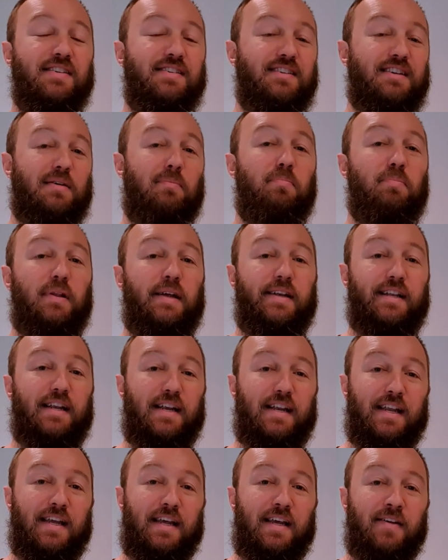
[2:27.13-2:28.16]
to completely
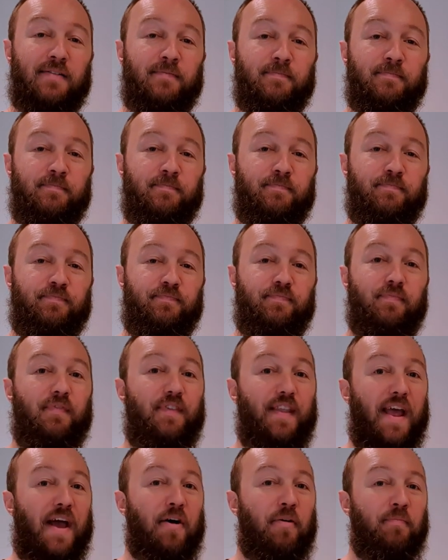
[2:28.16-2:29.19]
clear.
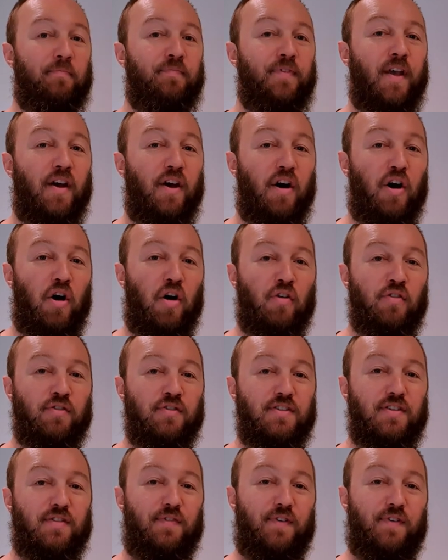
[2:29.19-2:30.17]
Now, on to the